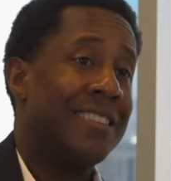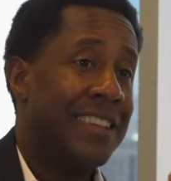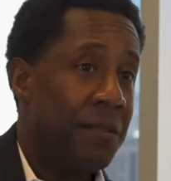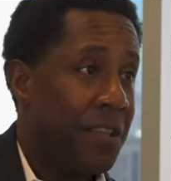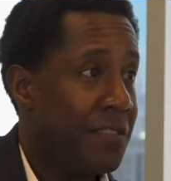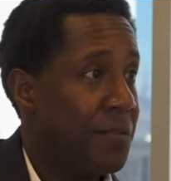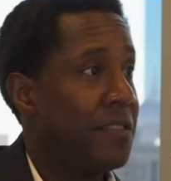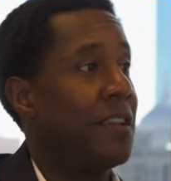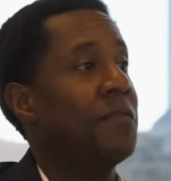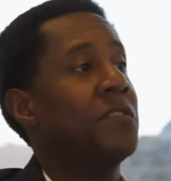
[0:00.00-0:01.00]
Same needs to be
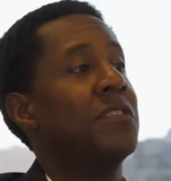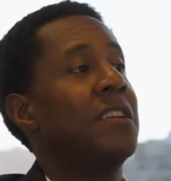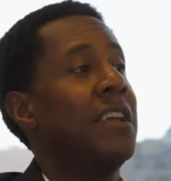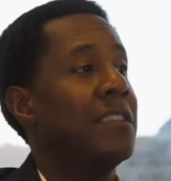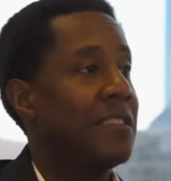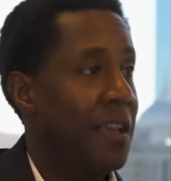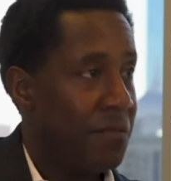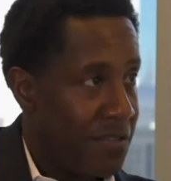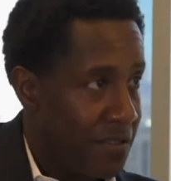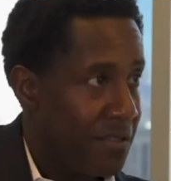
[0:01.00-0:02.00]
said for state. Same
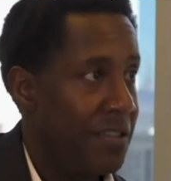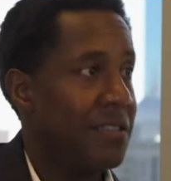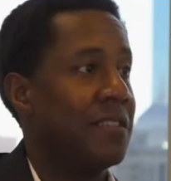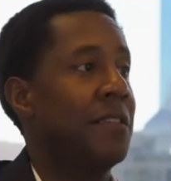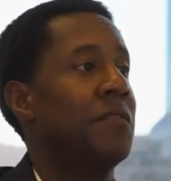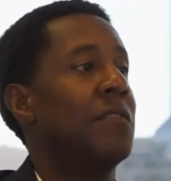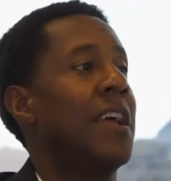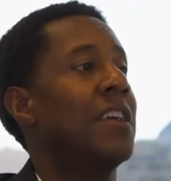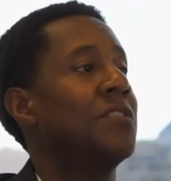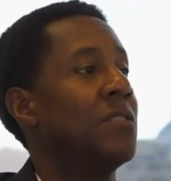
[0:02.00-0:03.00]
needs to be said for
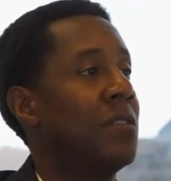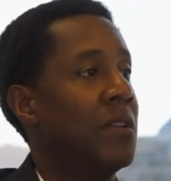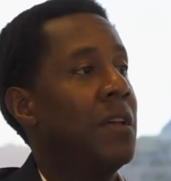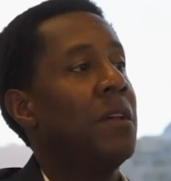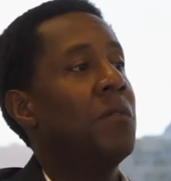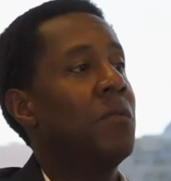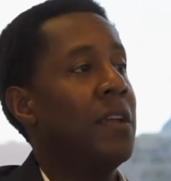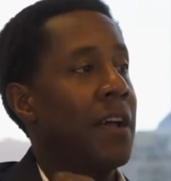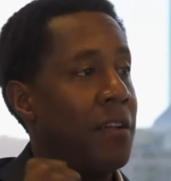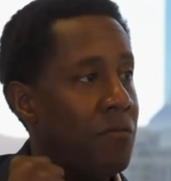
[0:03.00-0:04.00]
national. We,
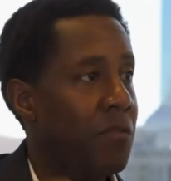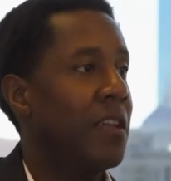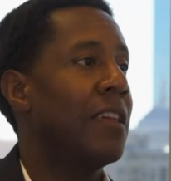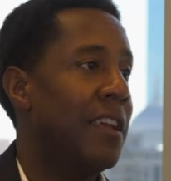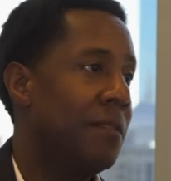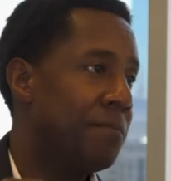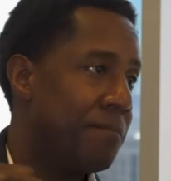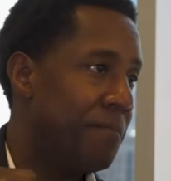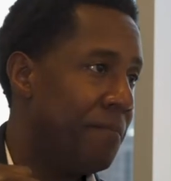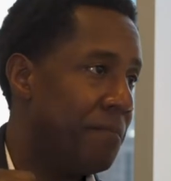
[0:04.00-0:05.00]
I really
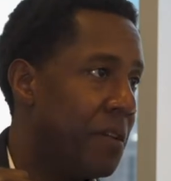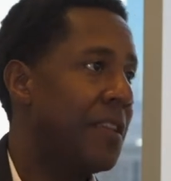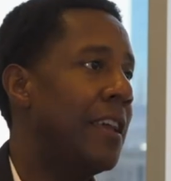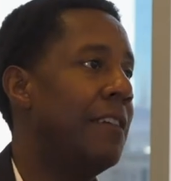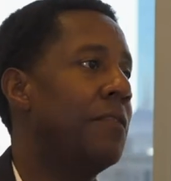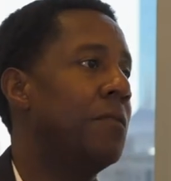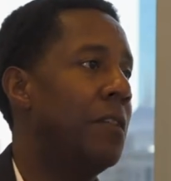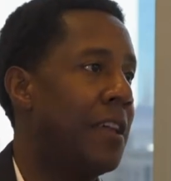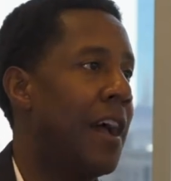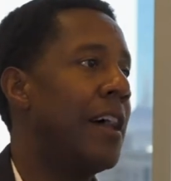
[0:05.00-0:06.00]
believe
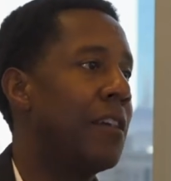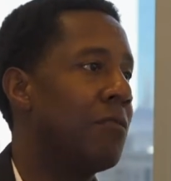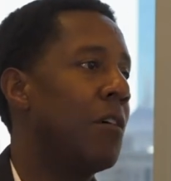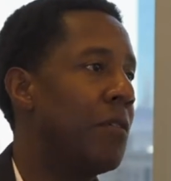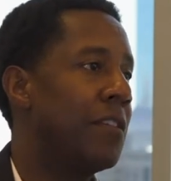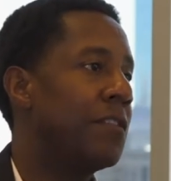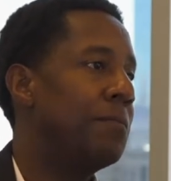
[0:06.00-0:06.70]
we got to grow this